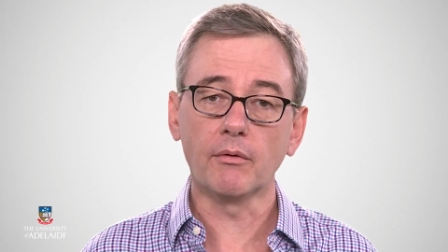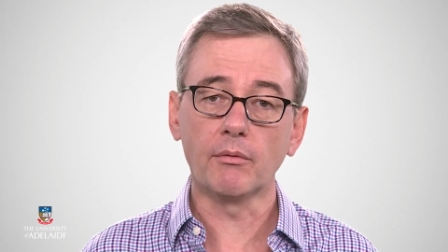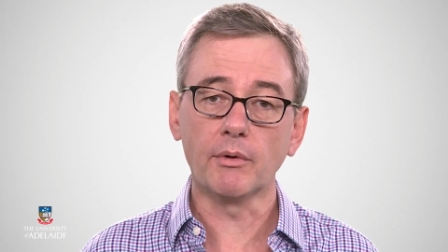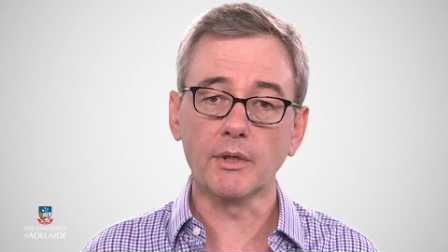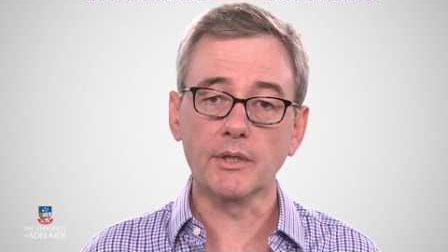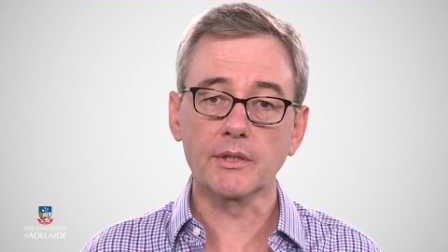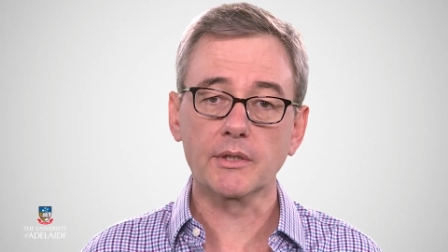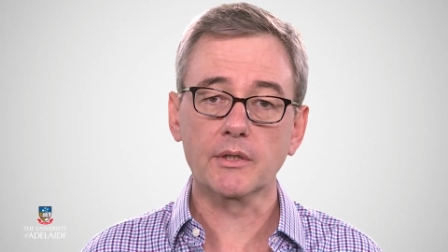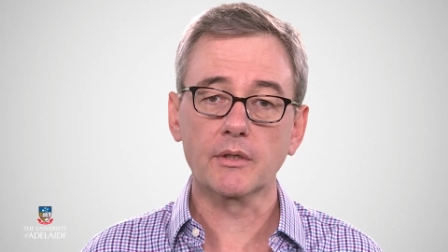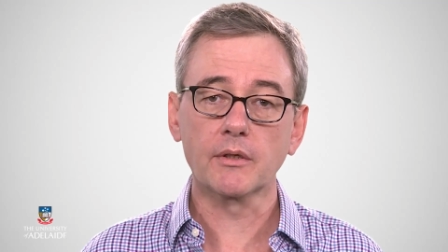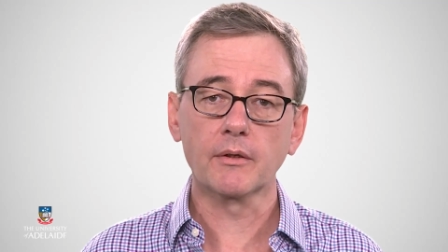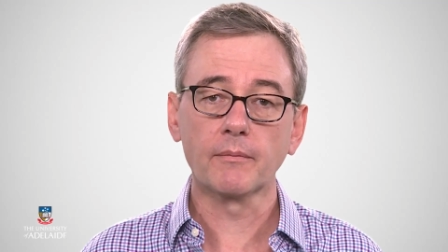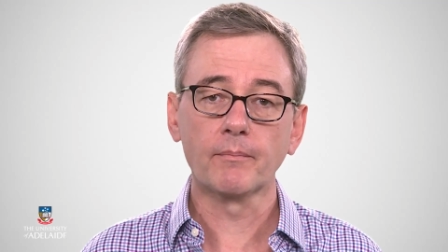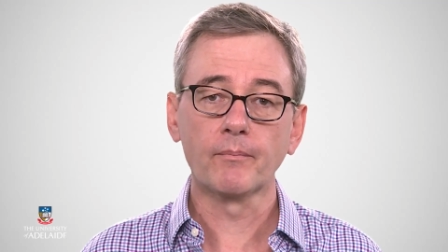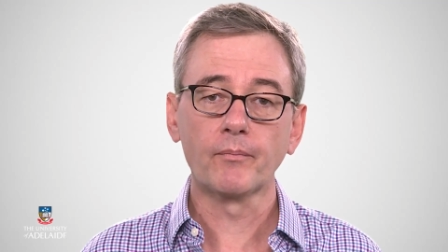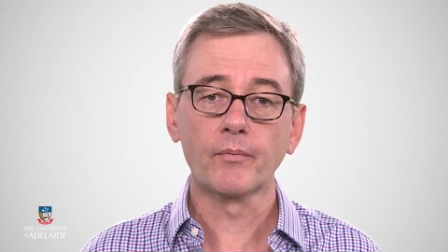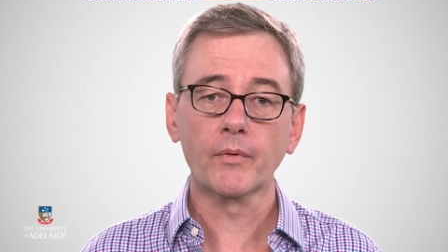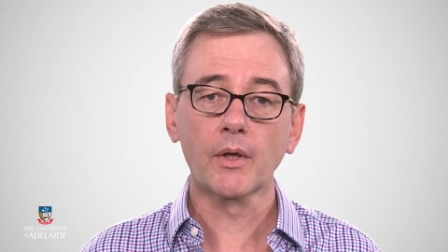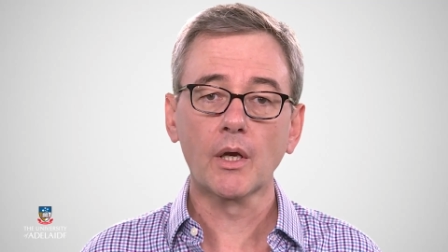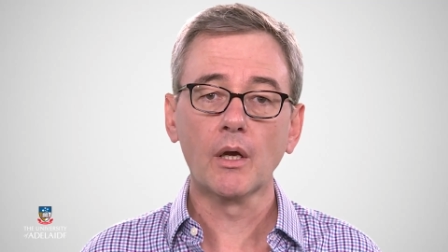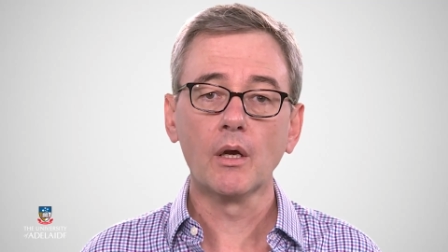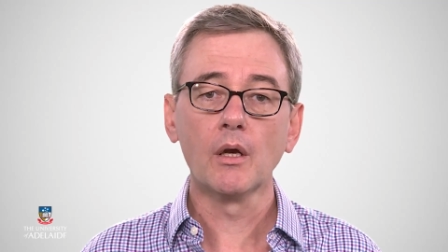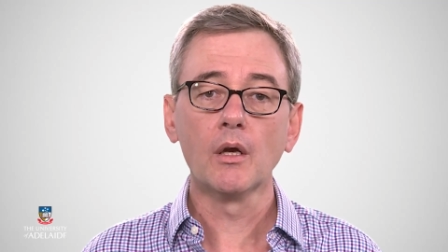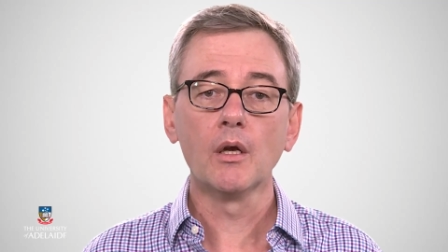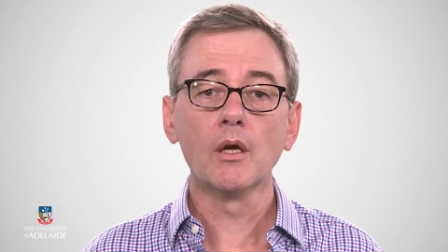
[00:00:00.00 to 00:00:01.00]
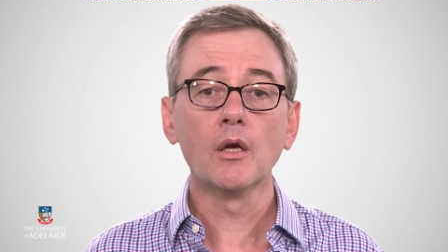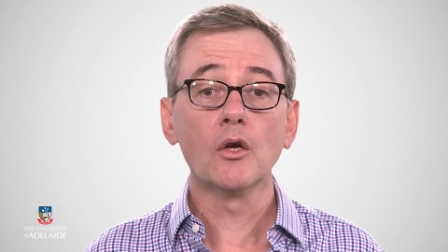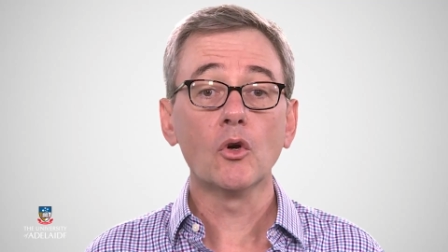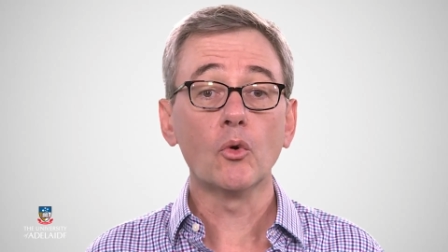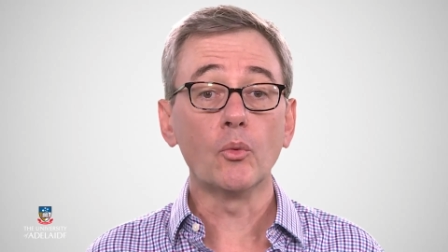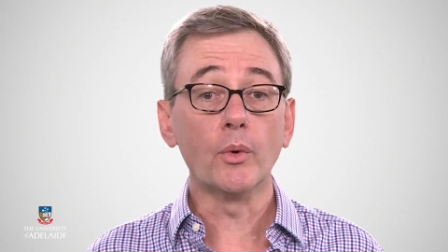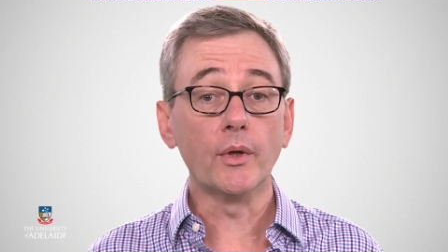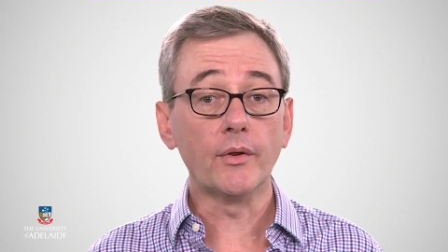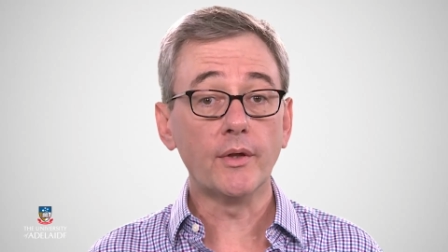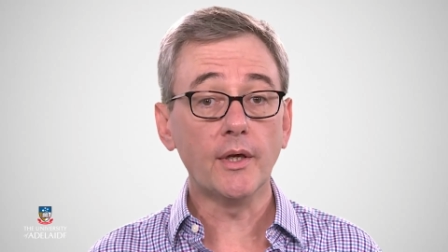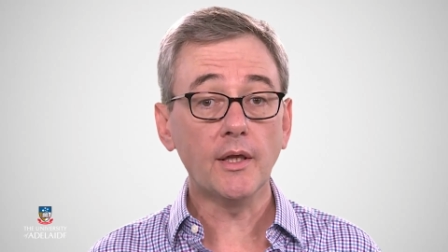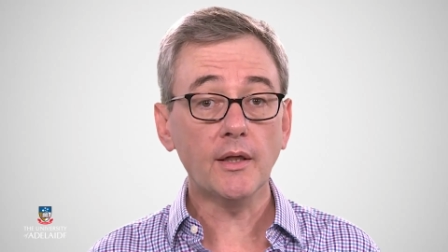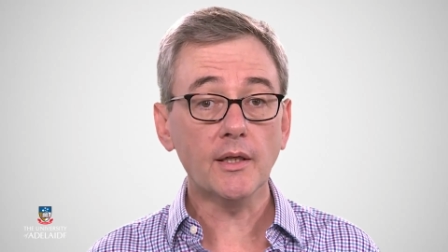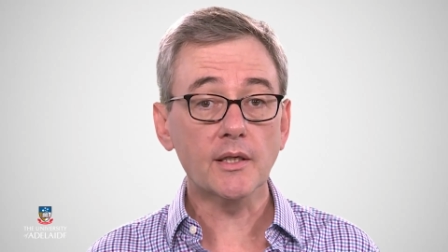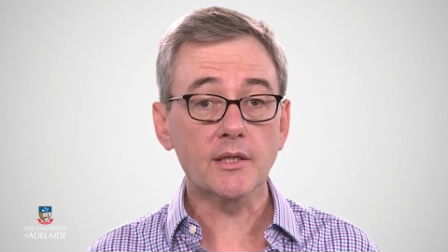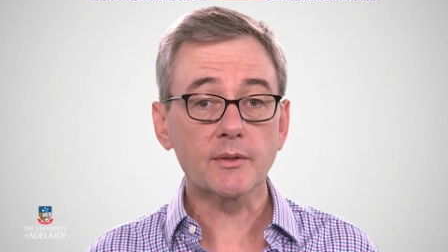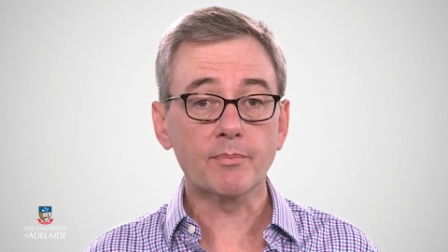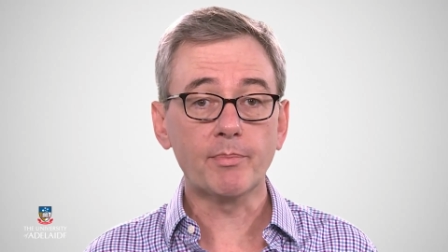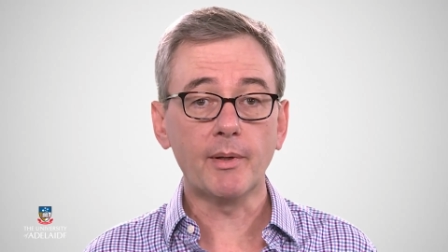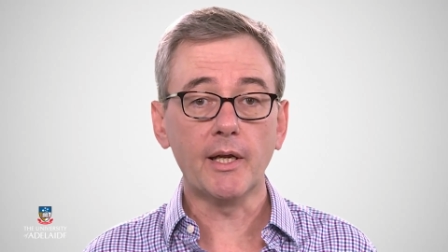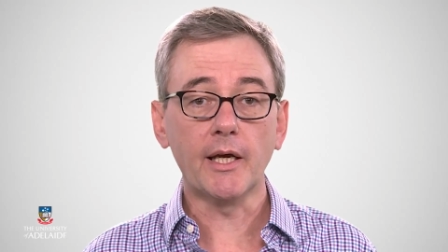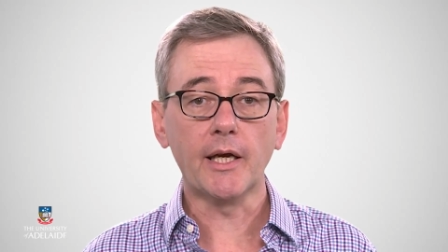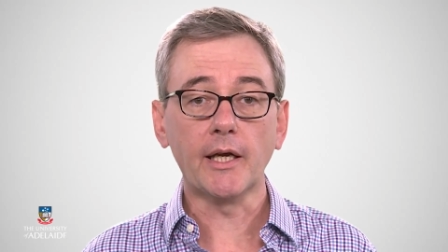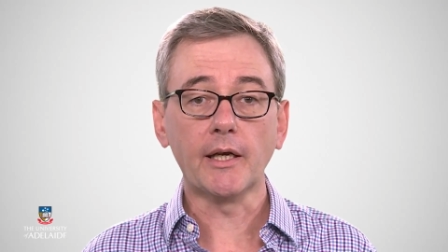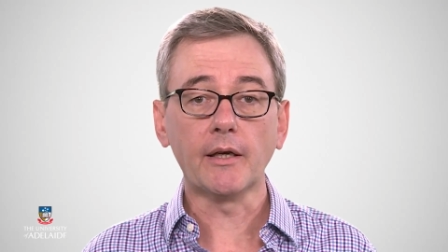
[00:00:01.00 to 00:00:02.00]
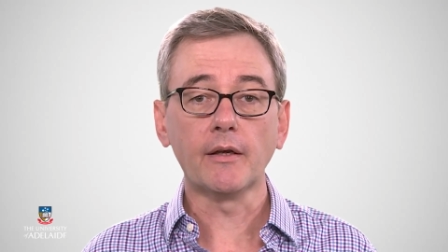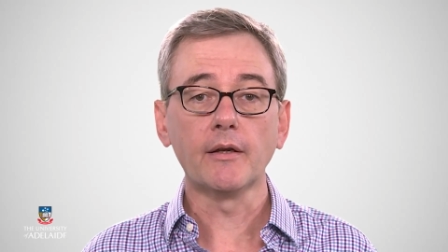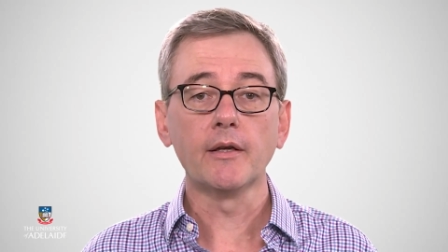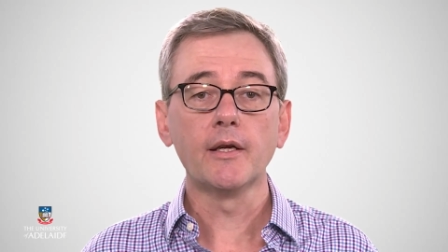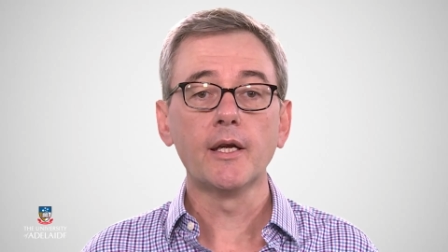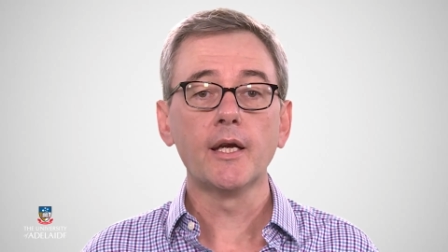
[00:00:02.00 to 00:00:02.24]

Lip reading: risk. Within this plan,